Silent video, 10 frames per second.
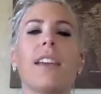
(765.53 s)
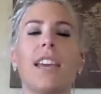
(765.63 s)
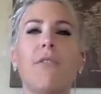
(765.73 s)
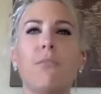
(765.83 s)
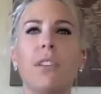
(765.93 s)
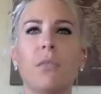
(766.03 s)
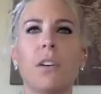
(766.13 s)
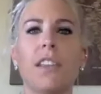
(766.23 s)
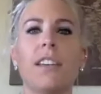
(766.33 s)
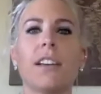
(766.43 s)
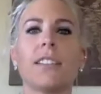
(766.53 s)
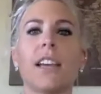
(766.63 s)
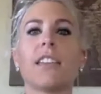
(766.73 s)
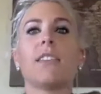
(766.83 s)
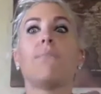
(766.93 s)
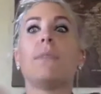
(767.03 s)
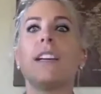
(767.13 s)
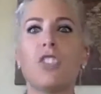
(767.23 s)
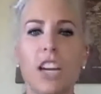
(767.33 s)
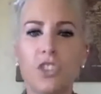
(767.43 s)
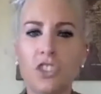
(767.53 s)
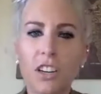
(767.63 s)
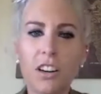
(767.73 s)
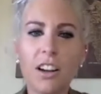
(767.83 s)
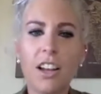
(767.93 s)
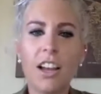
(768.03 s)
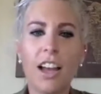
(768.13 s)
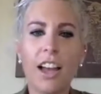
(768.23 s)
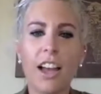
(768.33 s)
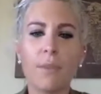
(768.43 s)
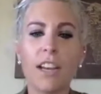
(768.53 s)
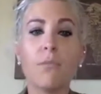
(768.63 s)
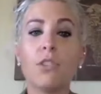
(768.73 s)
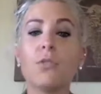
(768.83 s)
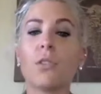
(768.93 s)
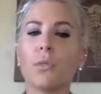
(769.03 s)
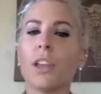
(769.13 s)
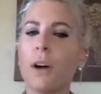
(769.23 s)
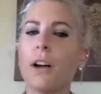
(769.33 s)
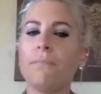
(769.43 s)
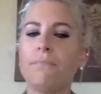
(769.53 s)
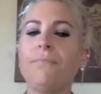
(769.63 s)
Like he would be the one that does like the big gesture, and he would do it really well.